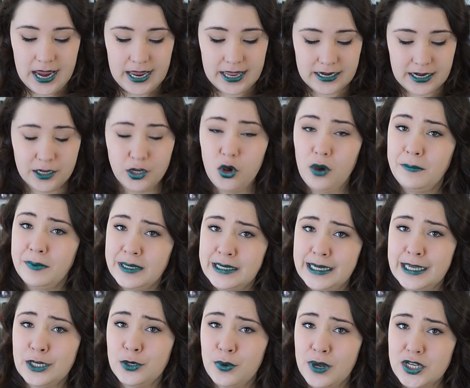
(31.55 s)
and I know I'm going
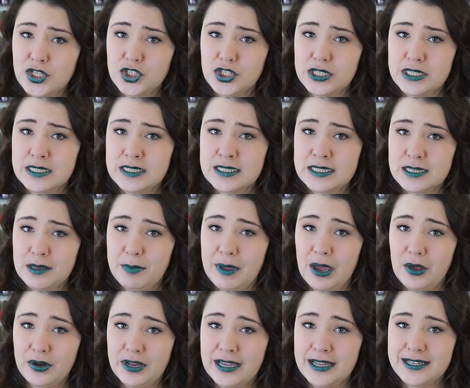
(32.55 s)
to get questions
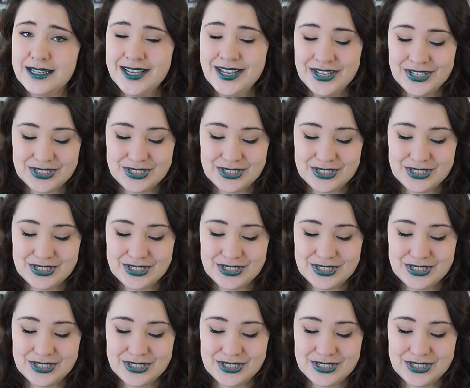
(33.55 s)
about it,